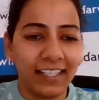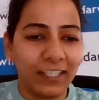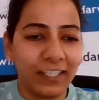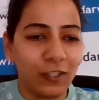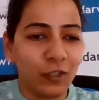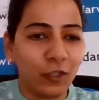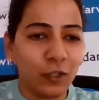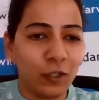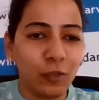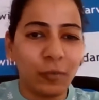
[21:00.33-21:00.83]

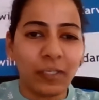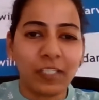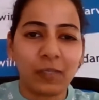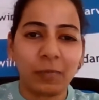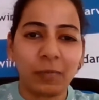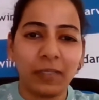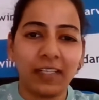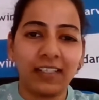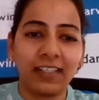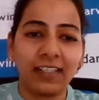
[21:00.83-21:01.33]
Human
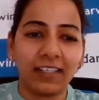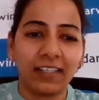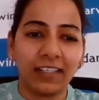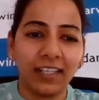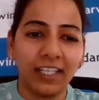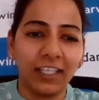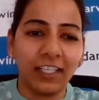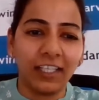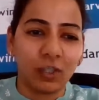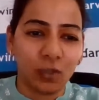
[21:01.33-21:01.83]
spirit
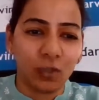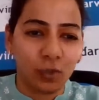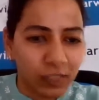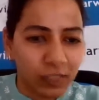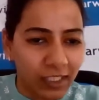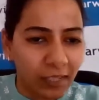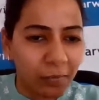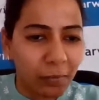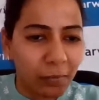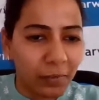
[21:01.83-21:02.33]
really
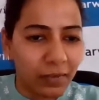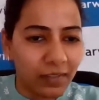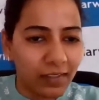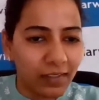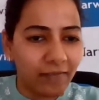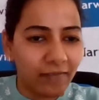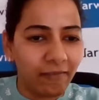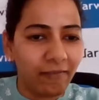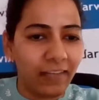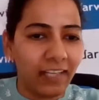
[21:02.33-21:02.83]
shows up
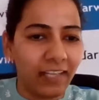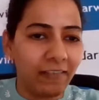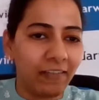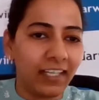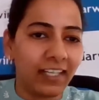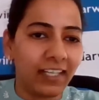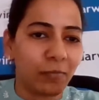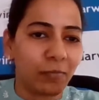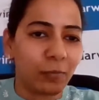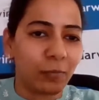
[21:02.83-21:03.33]
when
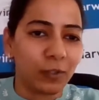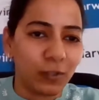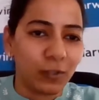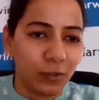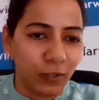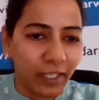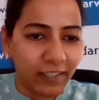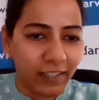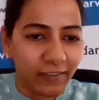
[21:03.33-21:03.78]
we are put through